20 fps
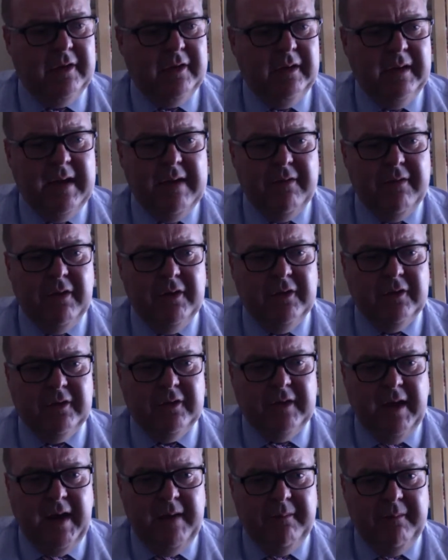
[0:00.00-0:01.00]
leave
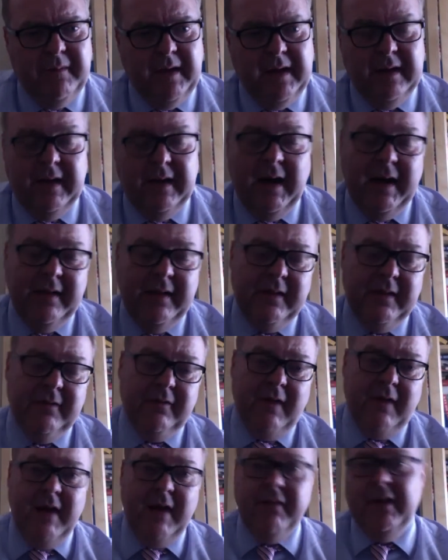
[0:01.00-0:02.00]
us in either
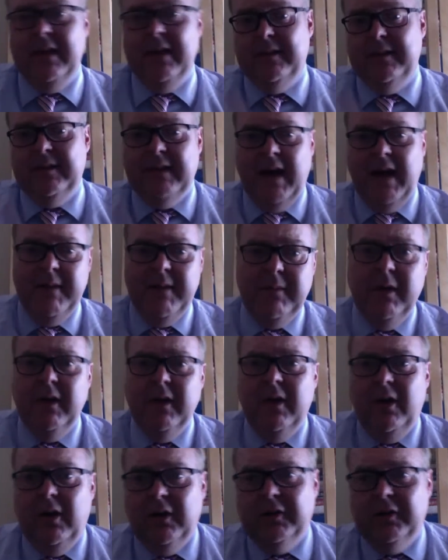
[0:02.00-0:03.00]
5 years' time
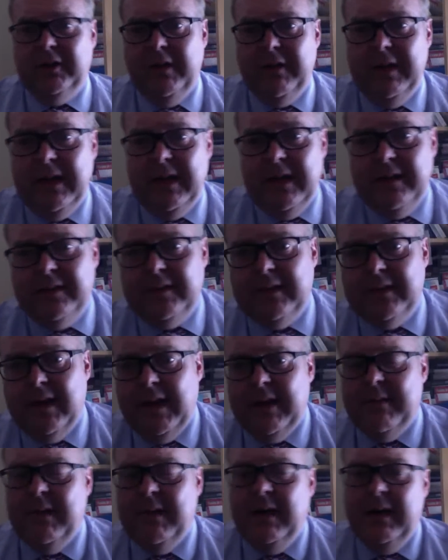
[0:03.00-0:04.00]
or 7 years'
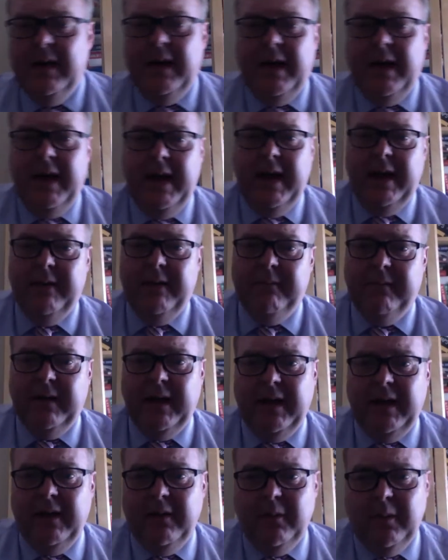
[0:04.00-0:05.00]
time,
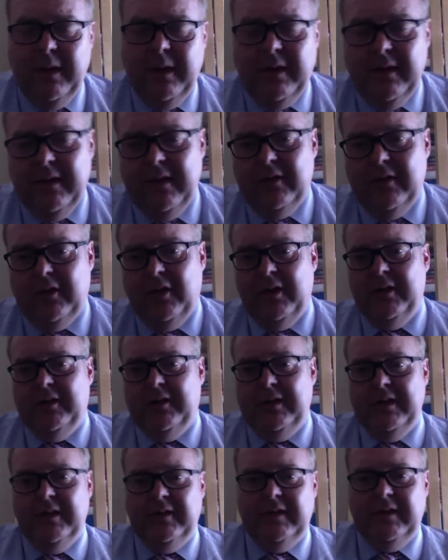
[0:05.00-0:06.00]
whether they join
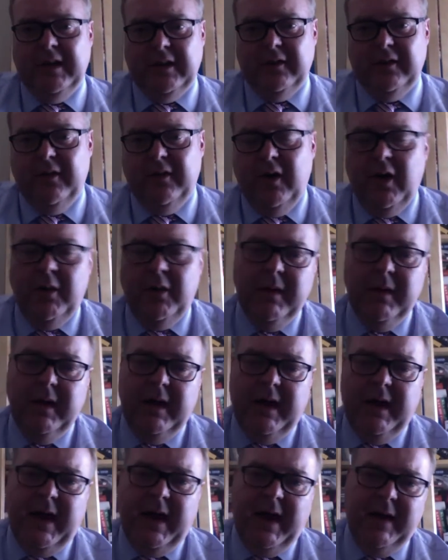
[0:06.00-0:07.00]
us in a 6th form,
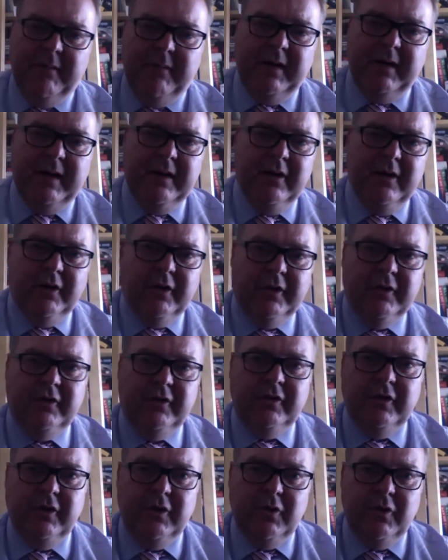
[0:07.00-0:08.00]
in order
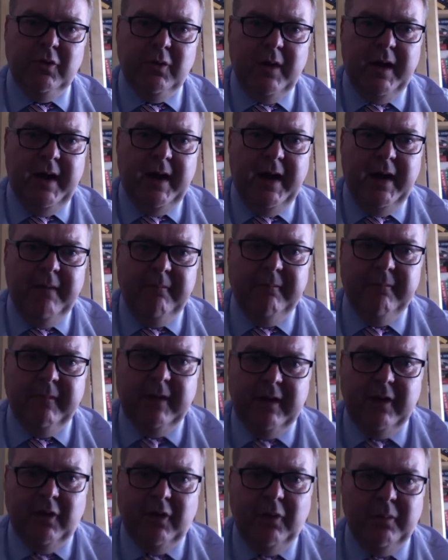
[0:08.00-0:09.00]
to
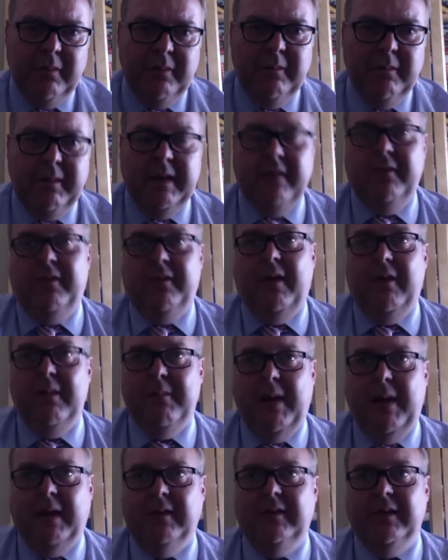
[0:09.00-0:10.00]
be the very
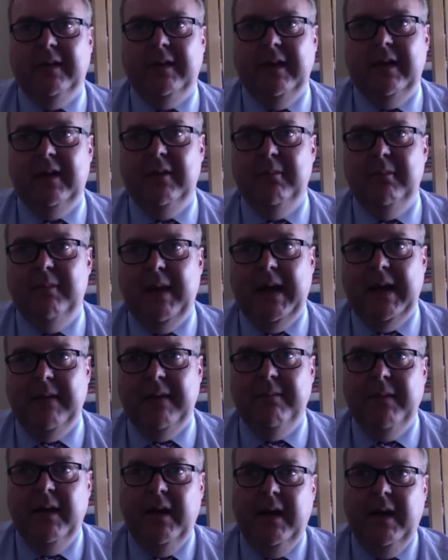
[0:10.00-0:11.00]
best that they can
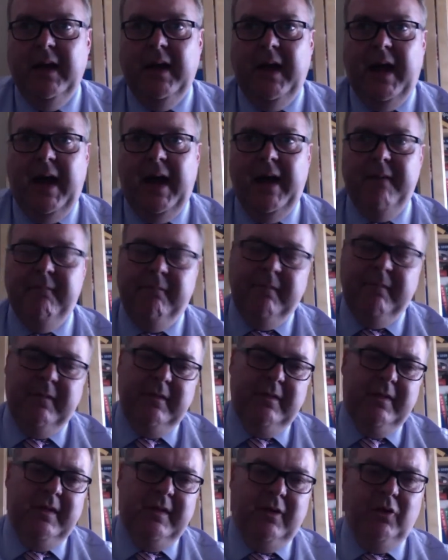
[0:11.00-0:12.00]
be.
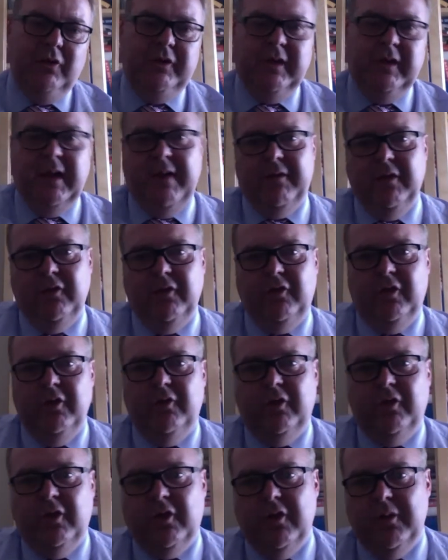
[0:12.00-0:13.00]
Those 11
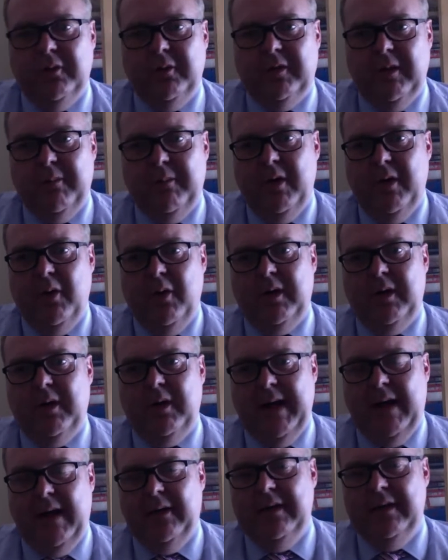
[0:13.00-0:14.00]
tutor groups are
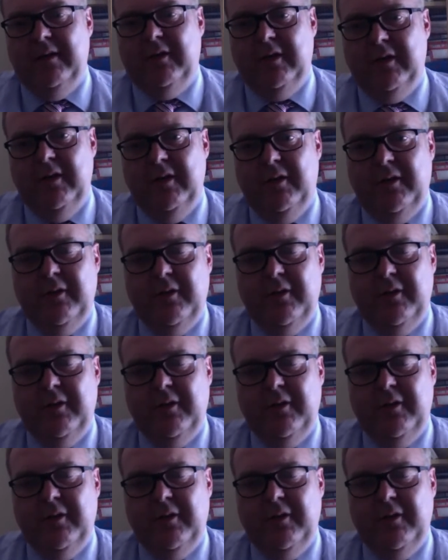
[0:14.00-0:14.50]
broken down into